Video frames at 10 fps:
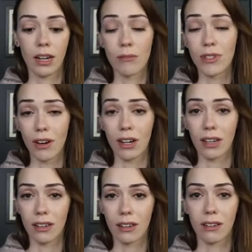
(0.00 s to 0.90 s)
And I'm
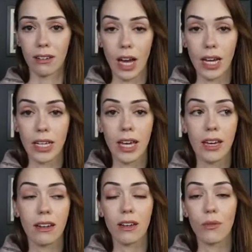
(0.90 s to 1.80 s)
sorry. I
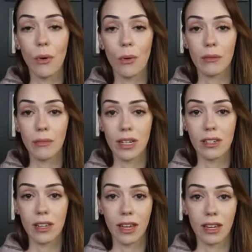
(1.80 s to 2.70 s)
can't and won't admit
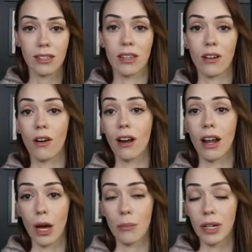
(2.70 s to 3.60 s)
to things that are
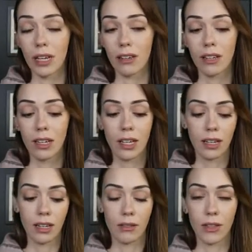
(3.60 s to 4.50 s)
not happening.
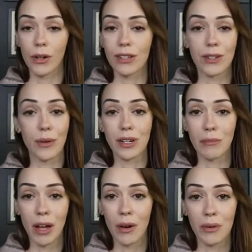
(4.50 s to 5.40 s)
There is no one
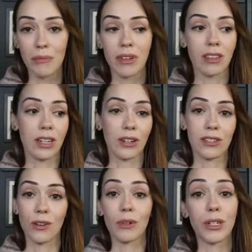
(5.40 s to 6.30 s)
in my home. There
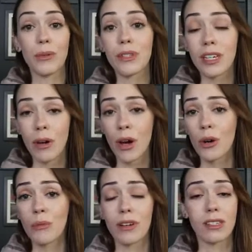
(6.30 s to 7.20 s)
is no one using in my
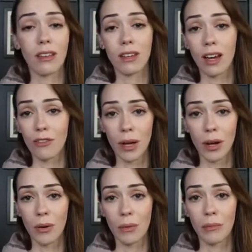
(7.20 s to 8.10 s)
home or selling out of my
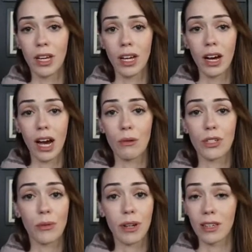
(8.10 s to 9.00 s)
home. I
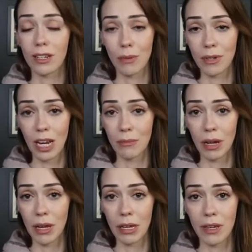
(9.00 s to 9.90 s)
will do anything to protect
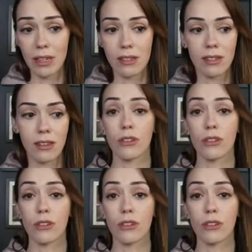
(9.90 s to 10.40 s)
my babies.